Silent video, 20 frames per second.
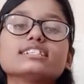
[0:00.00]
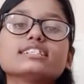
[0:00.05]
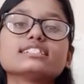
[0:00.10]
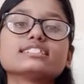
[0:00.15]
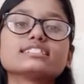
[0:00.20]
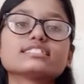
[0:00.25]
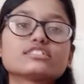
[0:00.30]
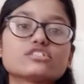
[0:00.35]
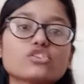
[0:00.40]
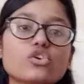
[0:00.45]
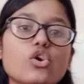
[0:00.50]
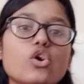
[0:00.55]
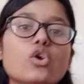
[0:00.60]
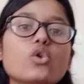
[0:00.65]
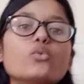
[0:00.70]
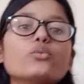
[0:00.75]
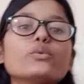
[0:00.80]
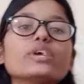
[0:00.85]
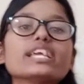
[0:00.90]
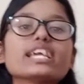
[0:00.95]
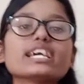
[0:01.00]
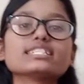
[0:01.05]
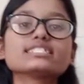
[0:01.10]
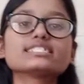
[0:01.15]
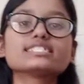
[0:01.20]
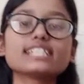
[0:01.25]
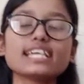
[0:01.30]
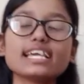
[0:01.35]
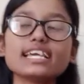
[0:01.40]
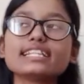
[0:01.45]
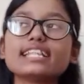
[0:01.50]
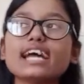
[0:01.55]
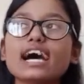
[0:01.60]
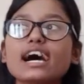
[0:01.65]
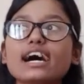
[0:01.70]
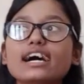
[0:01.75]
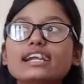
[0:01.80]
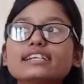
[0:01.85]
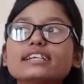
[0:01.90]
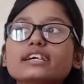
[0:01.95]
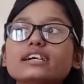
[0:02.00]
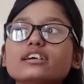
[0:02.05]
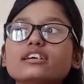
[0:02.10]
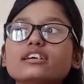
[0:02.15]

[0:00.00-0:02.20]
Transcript: So we can say that